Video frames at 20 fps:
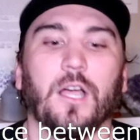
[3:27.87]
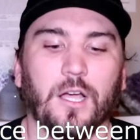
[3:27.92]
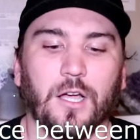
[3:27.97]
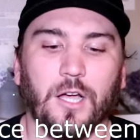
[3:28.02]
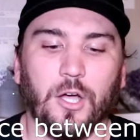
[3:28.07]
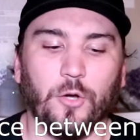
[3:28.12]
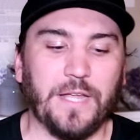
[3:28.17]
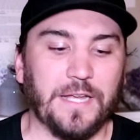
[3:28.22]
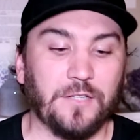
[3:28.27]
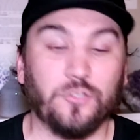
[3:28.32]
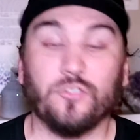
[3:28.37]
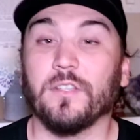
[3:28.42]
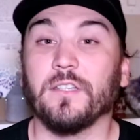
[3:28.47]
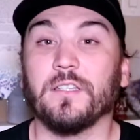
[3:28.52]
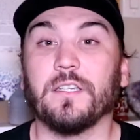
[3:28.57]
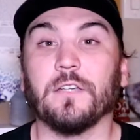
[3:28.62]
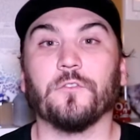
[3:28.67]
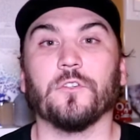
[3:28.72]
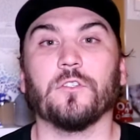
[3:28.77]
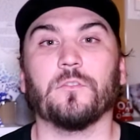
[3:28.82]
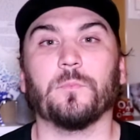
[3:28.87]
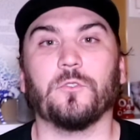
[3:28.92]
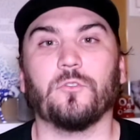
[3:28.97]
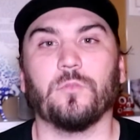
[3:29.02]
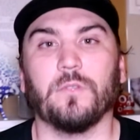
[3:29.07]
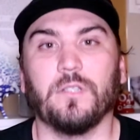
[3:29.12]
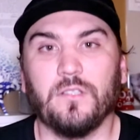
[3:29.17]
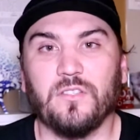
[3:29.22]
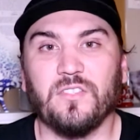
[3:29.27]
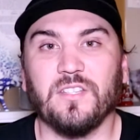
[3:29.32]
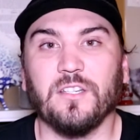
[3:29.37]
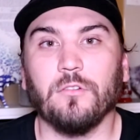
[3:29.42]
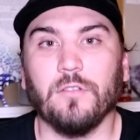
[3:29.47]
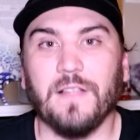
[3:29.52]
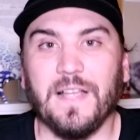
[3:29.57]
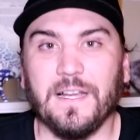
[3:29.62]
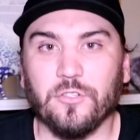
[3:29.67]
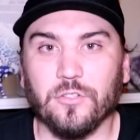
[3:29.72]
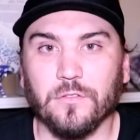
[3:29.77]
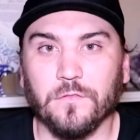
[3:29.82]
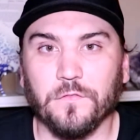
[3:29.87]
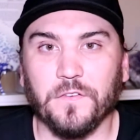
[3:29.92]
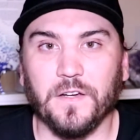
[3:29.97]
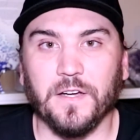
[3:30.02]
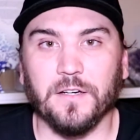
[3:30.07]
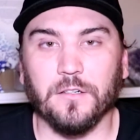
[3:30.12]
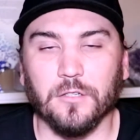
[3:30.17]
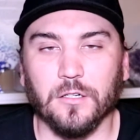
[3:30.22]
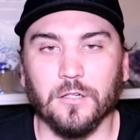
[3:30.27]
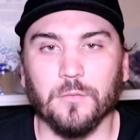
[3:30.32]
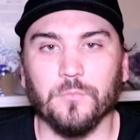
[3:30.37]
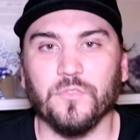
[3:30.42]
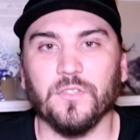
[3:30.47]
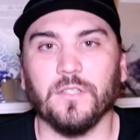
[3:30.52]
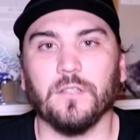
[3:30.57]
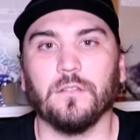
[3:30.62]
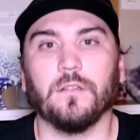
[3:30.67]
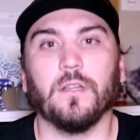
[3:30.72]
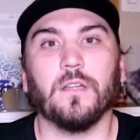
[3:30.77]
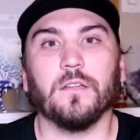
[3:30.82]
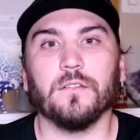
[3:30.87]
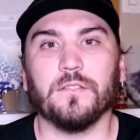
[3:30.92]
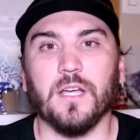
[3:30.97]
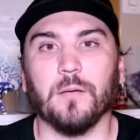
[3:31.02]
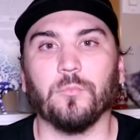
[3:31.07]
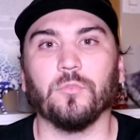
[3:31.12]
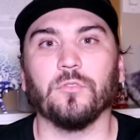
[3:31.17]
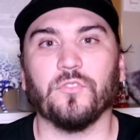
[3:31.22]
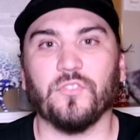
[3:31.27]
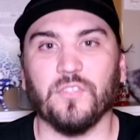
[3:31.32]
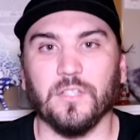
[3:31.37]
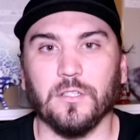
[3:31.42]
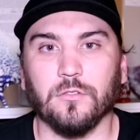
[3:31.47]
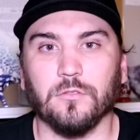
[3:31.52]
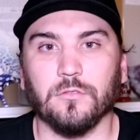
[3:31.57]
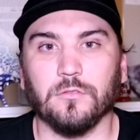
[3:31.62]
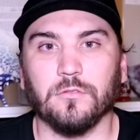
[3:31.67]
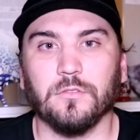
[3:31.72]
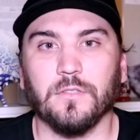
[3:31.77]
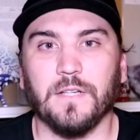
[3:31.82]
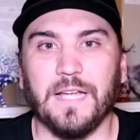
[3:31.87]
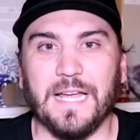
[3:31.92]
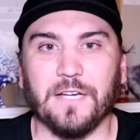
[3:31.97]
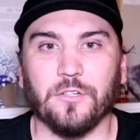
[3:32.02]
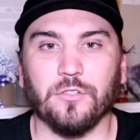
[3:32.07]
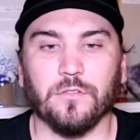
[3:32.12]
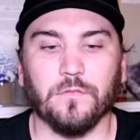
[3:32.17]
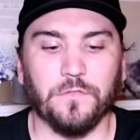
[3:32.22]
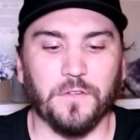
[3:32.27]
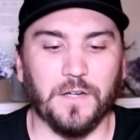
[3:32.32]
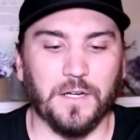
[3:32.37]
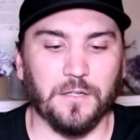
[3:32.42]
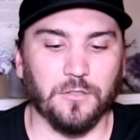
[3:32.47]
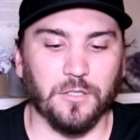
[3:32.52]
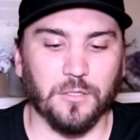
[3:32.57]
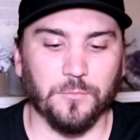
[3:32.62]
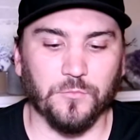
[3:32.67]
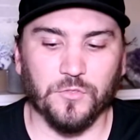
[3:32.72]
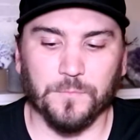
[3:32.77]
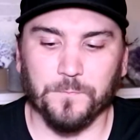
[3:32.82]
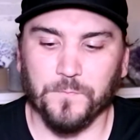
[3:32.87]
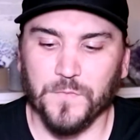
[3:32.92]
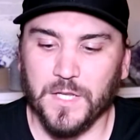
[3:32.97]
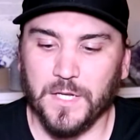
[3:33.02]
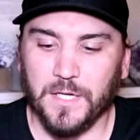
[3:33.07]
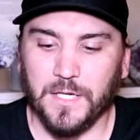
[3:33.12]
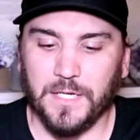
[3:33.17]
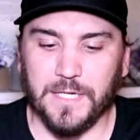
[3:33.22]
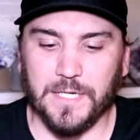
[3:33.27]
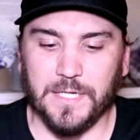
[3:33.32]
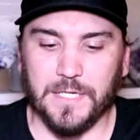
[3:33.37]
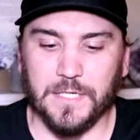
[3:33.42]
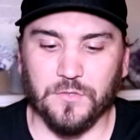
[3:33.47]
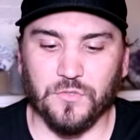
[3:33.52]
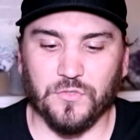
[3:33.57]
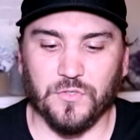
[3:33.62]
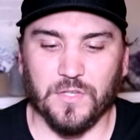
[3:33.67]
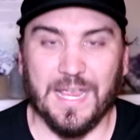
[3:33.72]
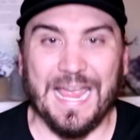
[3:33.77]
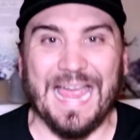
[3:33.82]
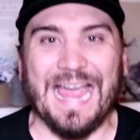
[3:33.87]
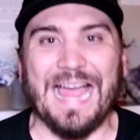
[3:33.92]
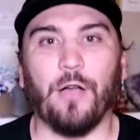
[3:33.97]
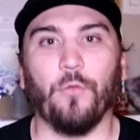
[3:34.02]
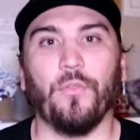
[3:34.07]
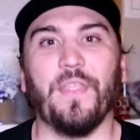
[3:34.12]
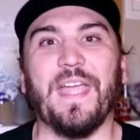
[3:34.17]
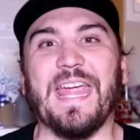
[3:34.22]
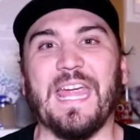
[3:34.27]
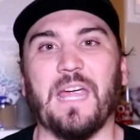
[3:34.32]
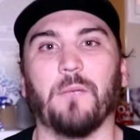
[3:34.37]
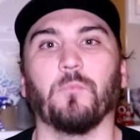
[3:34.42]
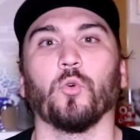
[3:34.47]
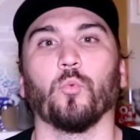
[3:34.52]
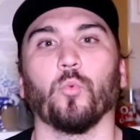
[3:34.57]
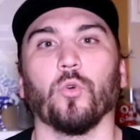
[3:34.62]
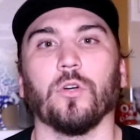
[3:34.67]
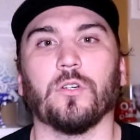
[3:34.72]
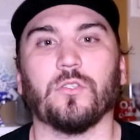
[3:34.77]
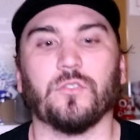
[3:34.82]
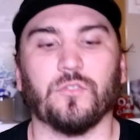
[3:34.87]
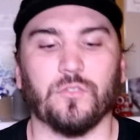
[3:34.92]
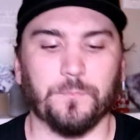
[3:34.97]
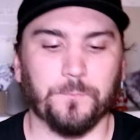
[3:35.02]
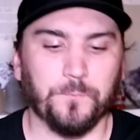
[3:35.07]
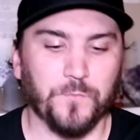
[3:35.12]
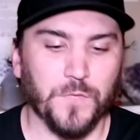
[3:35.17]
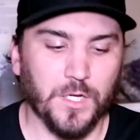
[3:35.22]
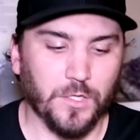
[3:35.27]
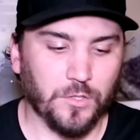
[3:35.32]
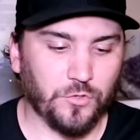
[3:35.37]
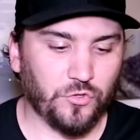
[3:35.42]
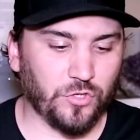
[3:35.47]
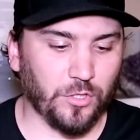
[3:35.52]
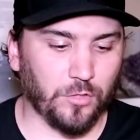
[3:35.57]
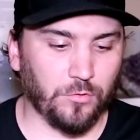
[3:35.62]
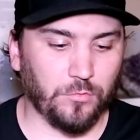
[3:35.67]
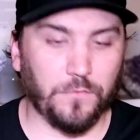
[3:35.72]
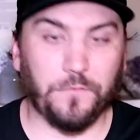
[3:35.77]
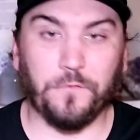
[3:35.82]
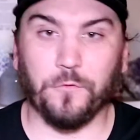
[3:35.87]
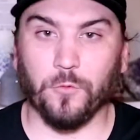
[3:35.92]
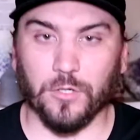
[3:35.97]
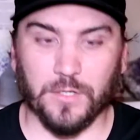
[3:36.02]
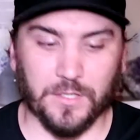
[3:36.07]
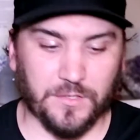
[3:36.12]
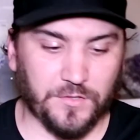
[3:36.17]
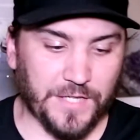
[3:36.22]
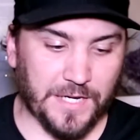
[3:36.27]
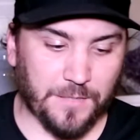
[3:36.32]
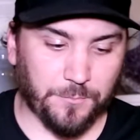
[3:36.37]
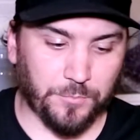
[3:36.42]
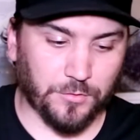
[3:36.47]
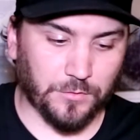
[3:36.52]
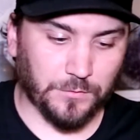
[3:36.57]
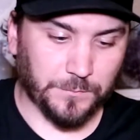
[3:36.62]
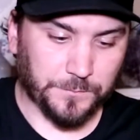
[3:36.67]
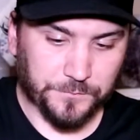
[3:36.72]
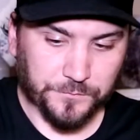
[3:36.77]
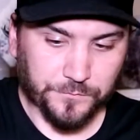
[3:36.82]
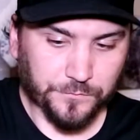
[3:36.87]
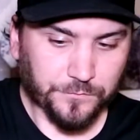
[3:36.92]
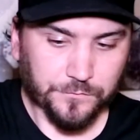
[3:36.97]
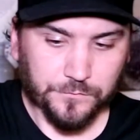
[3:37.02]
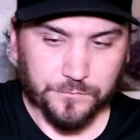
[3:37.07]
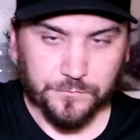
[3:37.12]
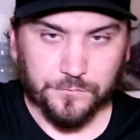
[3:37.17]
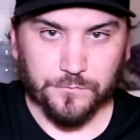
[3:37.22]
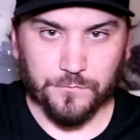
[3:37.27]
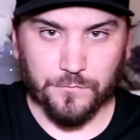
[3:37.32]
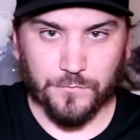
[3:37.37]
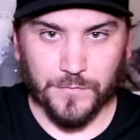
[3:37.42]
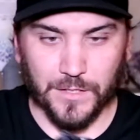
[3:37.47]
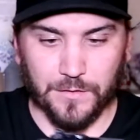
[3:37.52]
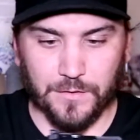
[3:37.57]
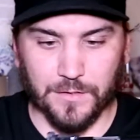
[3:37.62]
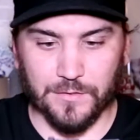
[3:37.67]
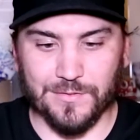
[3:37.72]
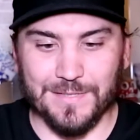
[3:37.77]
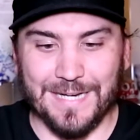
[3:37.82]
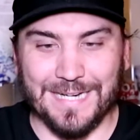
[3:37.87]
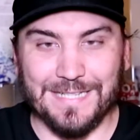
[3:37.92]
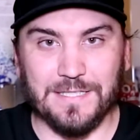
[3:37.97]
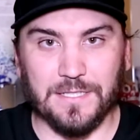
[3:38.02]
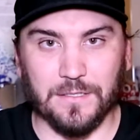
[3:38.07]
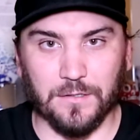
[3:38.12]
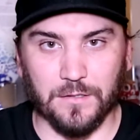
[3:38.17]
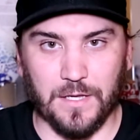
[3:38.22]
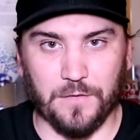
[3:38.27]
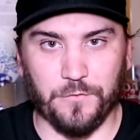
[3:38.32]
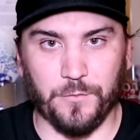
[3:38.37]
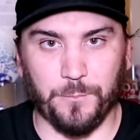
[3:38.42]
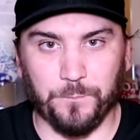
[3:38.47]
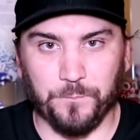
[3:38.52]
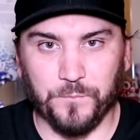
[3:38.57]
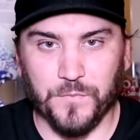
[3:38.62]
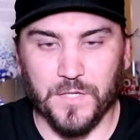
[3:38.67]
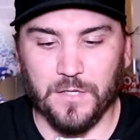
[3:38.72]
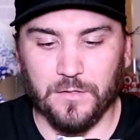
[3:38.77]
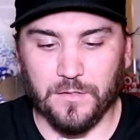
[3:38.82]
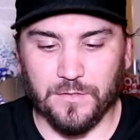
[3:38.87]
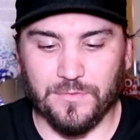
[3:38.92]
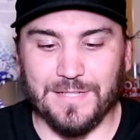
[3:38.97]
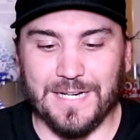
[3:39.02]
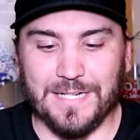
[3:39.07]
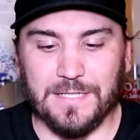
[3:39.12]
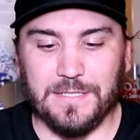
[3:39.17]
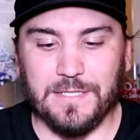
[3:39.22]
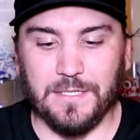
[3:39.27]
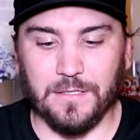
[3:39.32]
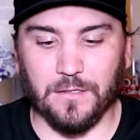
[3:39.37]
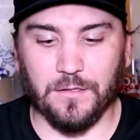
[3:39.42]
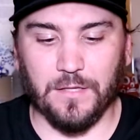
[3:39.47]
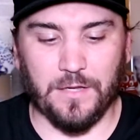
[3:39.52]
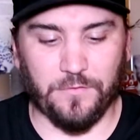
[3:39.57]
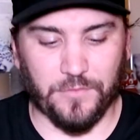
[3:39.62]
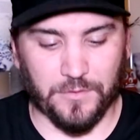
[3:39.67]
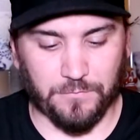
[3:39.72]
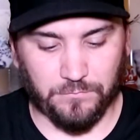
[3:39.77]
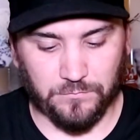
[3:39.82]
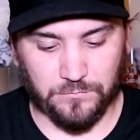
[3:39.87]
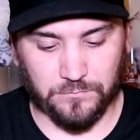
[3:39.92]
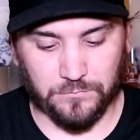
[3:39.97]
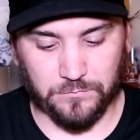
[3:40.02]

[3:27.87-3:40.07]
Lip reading: Okay, so the difference between single action firearms and double single action firearms is how the hammer works. So, for example, this 1911. This 1911,